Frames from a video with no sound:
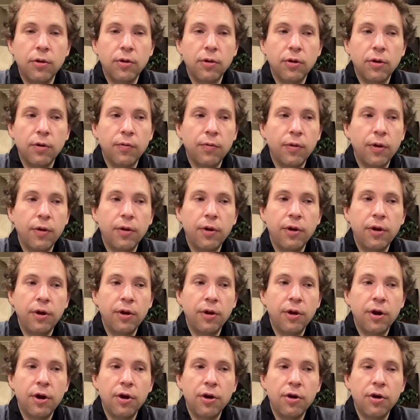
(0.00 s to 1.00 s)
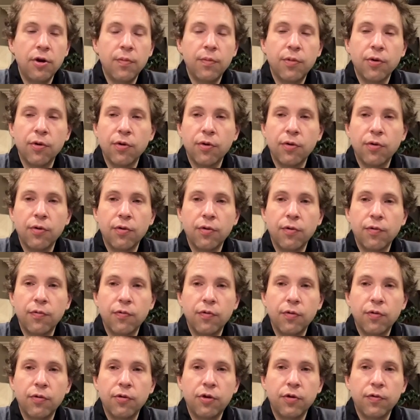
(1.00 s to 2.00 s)
uh, any any number
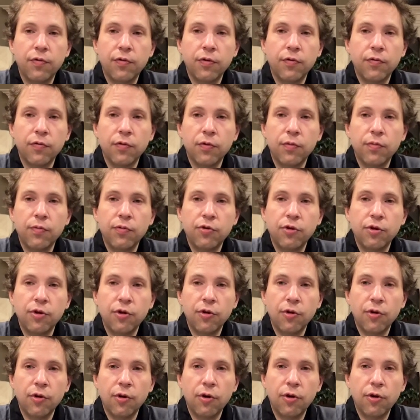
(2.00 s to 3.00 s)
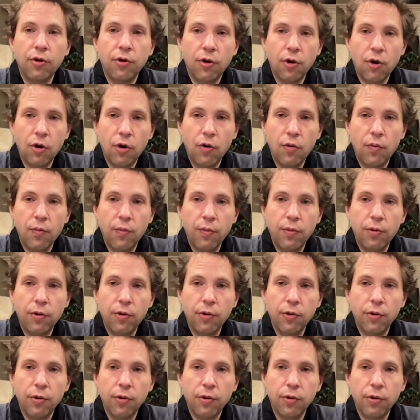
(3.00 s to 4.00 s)
of different rooms in your your home
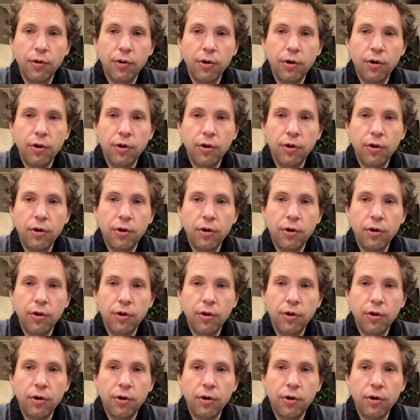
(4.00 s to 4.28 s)
or